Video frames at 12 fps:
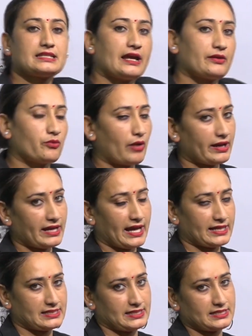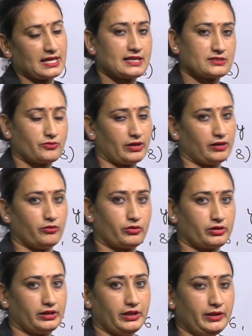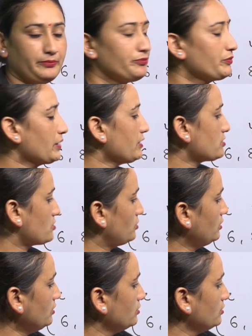and Y axis as well. Okay. So,